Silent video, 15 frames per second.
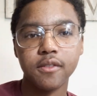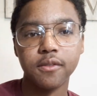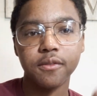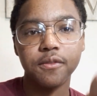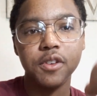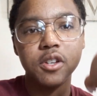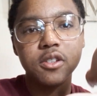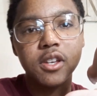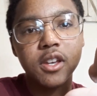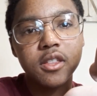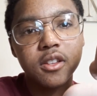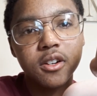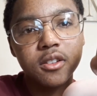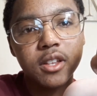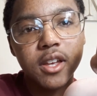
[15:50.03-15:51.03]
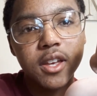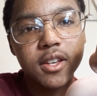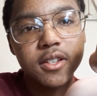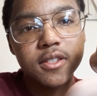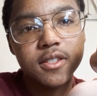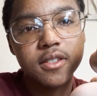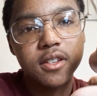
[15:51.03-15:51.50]
feeling in their
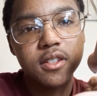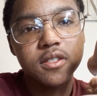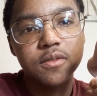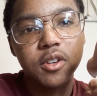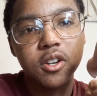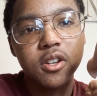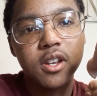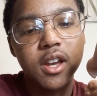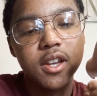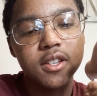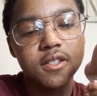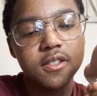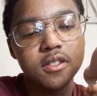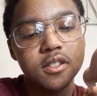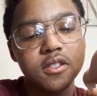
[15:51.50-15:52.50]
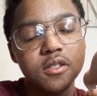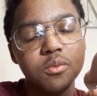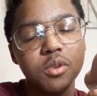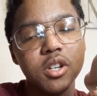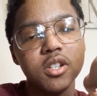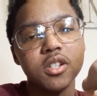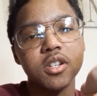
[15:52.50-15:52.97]
legs. It's very nice to
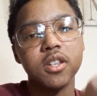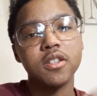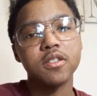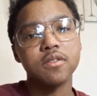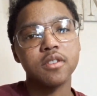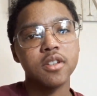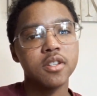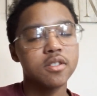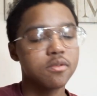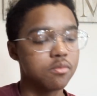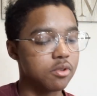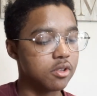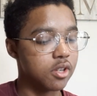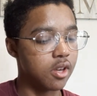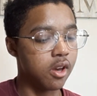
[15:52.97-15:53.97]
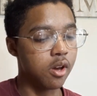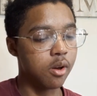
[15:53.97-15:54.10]
squish. It's really